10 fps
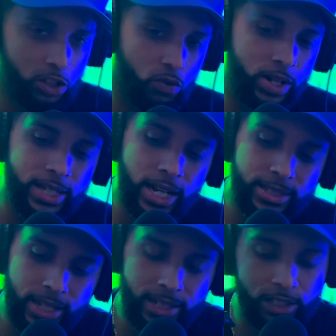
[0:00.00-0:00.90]
the reason I
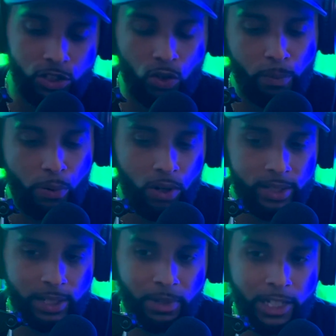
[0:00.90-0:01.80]
say this is so
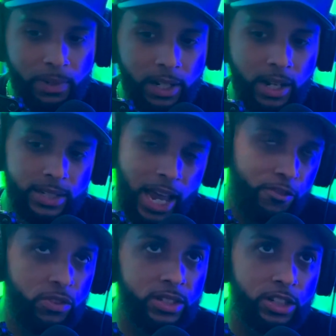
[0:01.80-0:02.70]
important to me is because
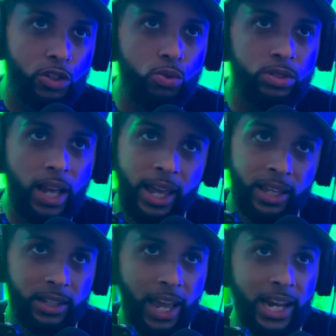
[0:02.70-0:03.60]
every single
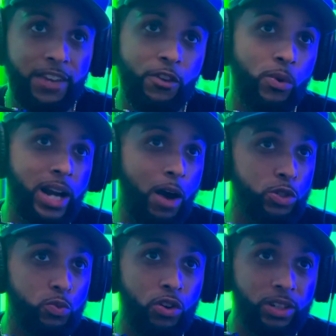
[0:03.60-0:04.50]
day, and even when I
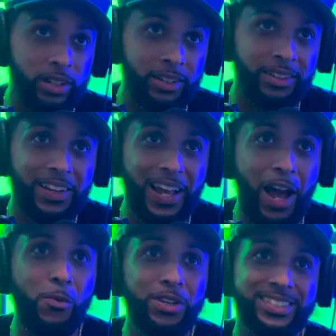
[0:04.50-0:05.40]
was working, I
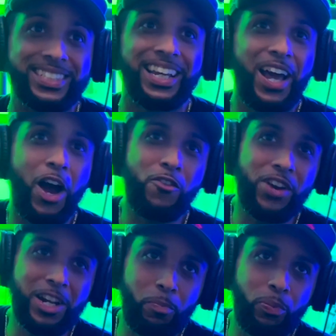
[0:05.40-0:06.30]
was
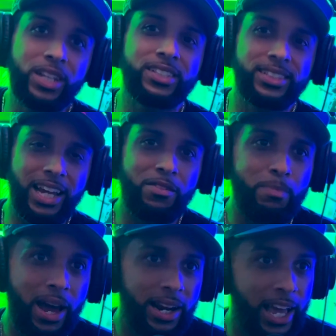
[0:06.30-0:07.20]
already preaching to
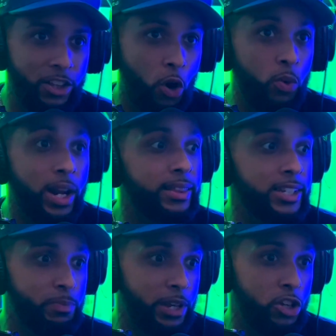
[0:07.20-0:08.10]
everybody, like, don't let
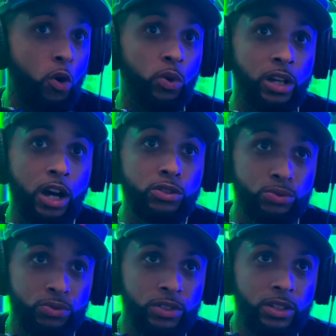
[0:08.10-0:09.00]
this be your only
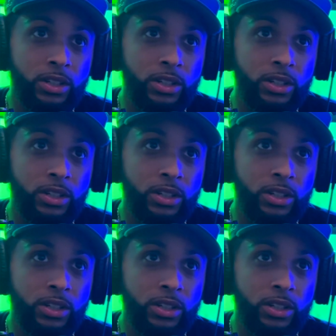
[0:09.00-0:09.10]
hustle. Yeah.